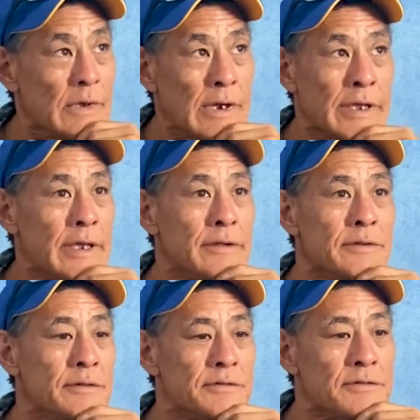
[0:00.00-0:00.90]
I can't
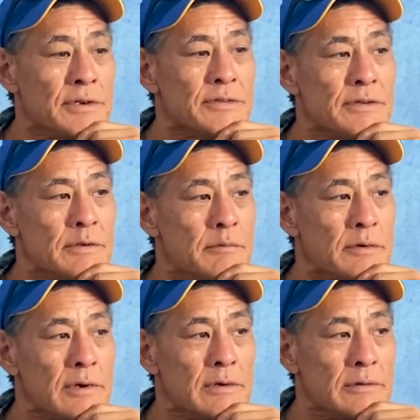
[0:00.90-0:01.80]
do the streets
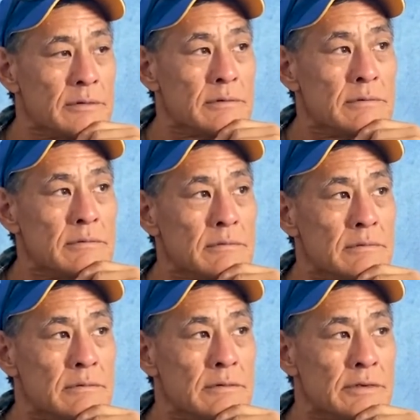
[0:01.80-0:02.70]
anymore.
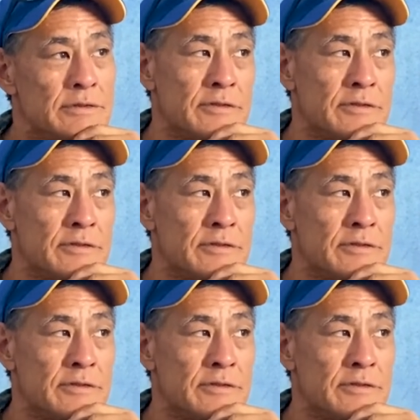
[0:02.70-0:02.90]
It's